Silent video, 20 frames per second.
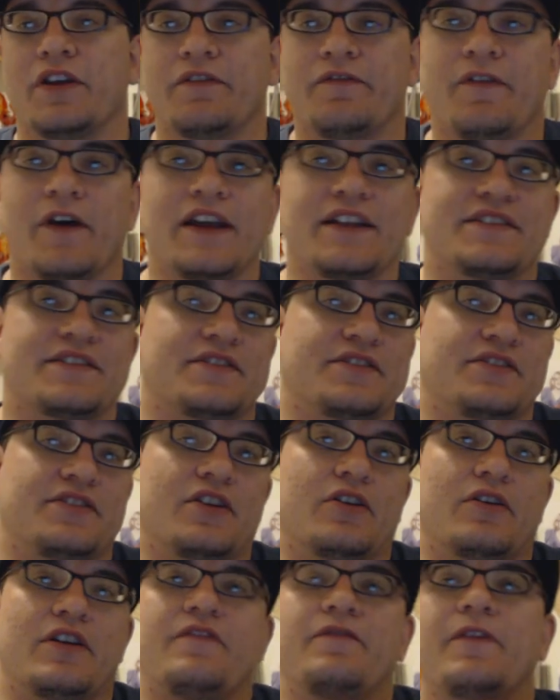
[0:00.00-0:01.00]
he fights
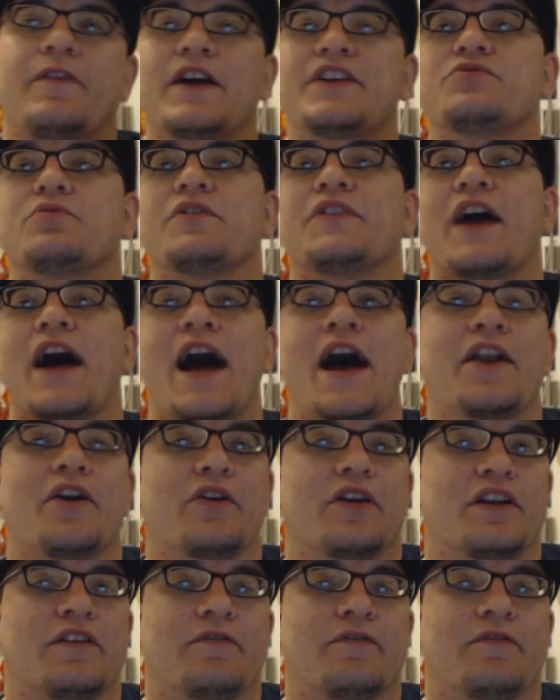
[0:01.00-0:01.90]
you know he fights with honor,